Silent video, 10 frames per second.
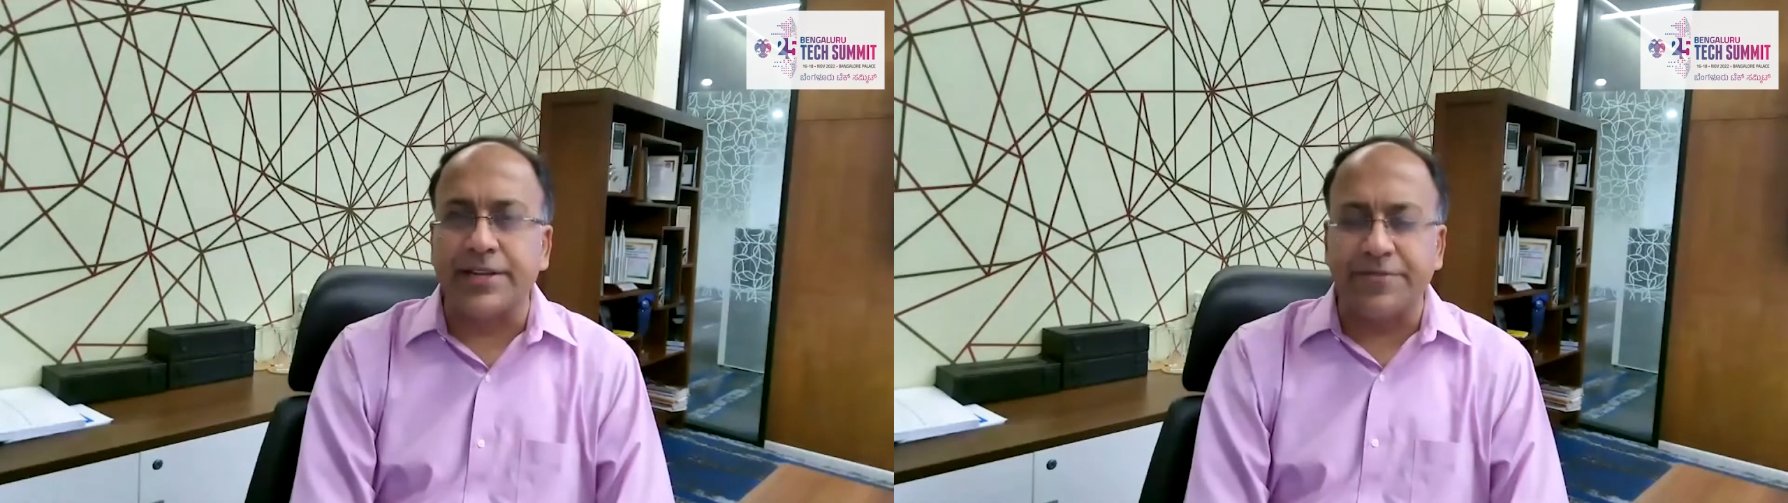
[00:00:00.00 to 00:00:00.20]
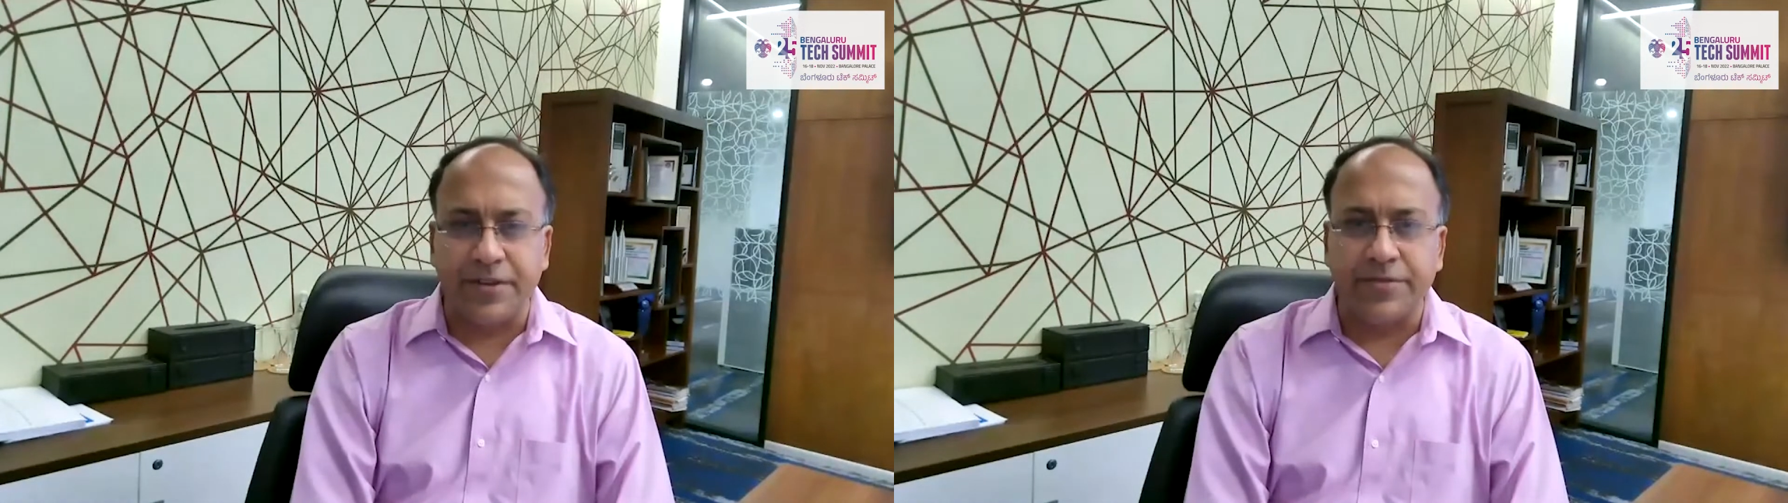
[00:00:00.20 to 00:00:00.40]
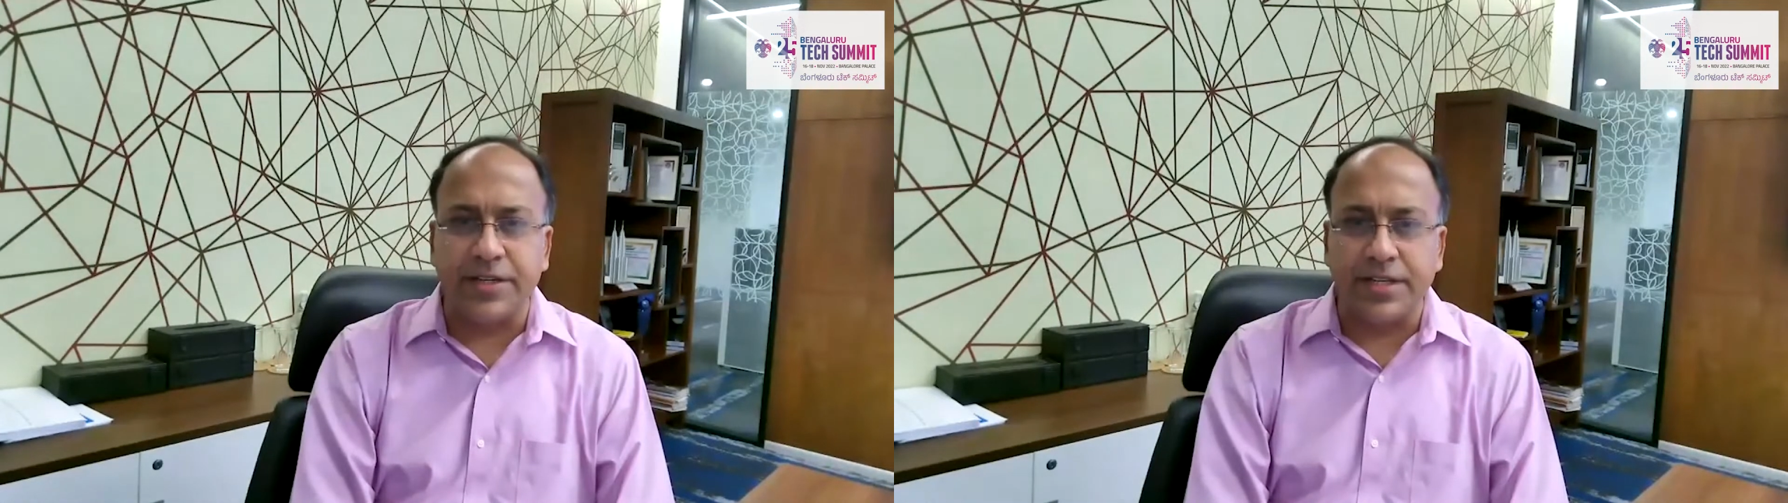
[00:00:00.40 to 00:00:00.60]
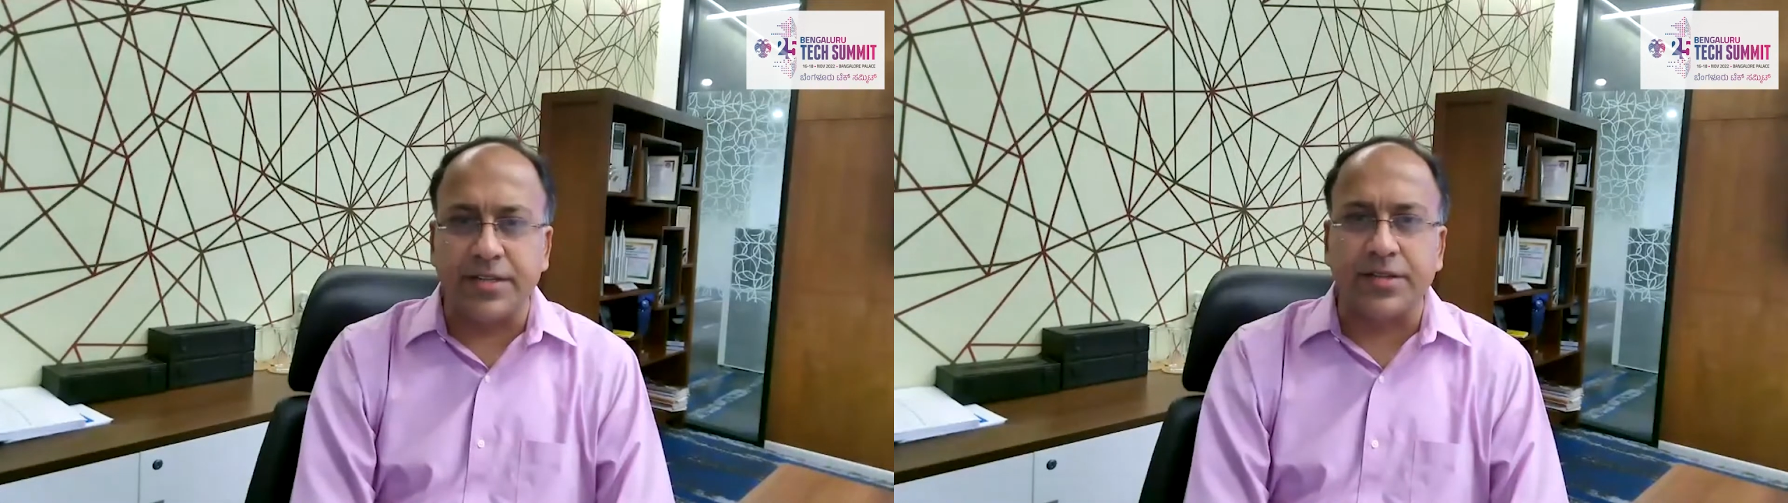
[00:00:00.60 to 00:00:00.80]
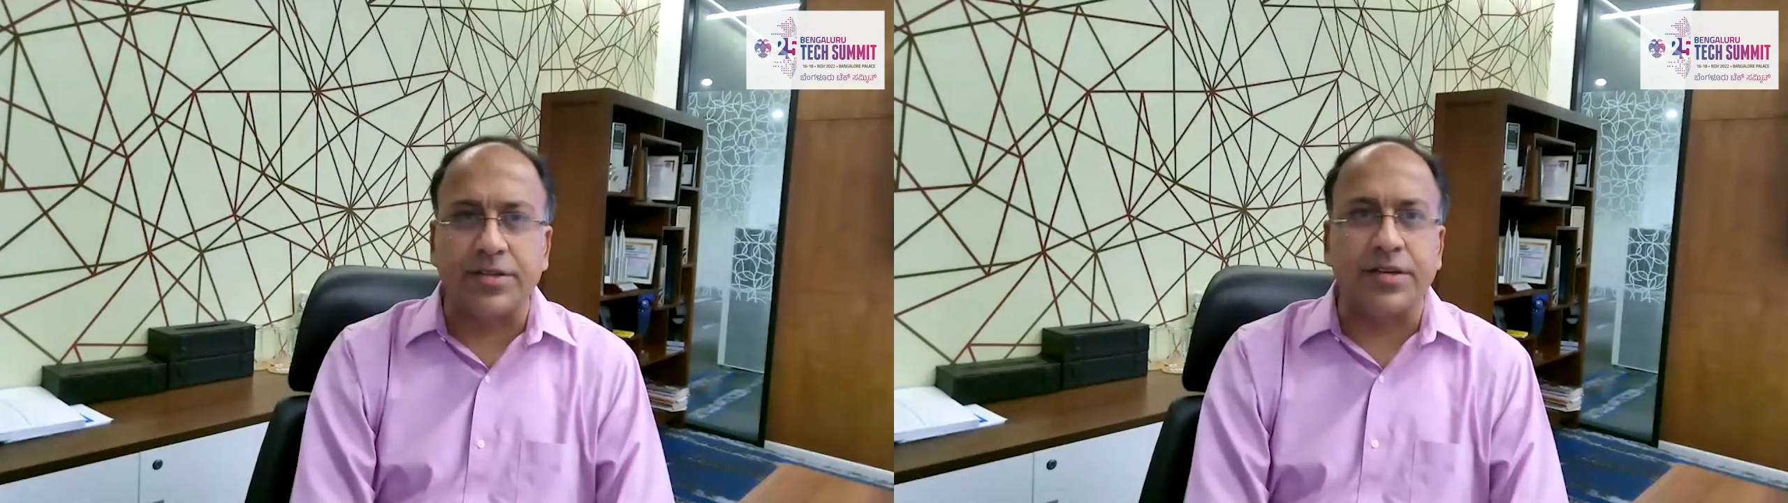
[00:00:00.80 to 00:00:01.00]
in different
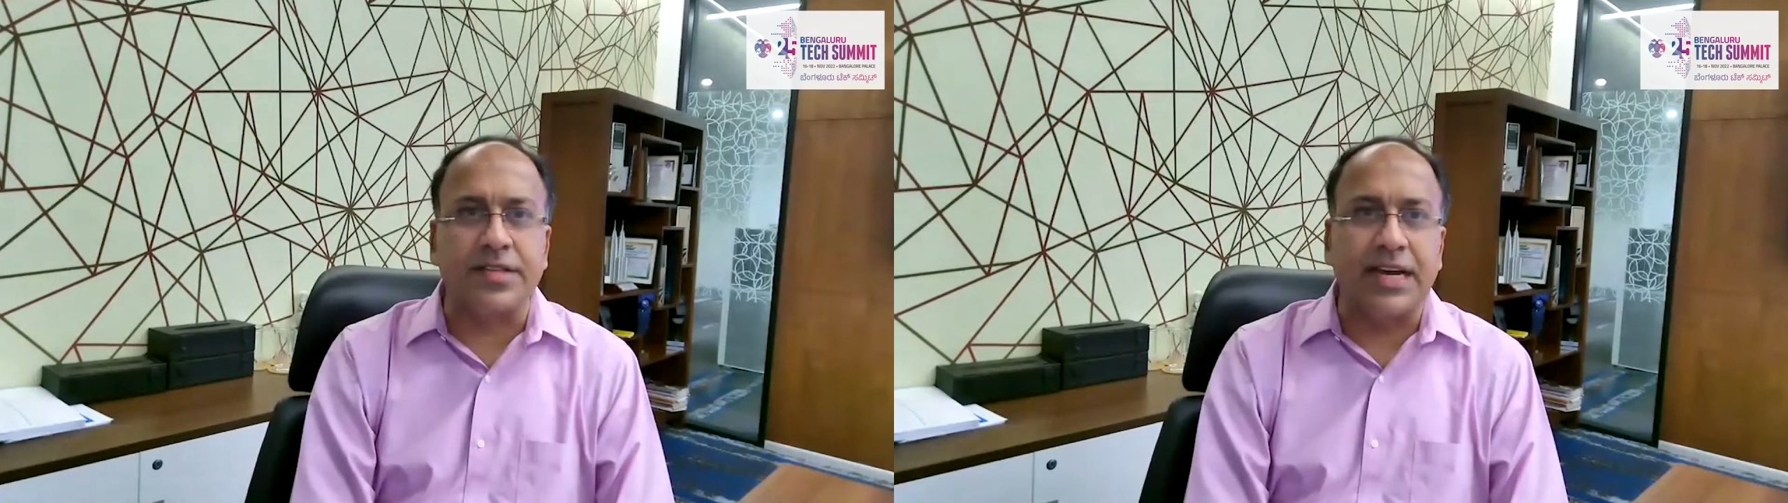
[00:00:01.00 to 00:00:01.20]
verticals across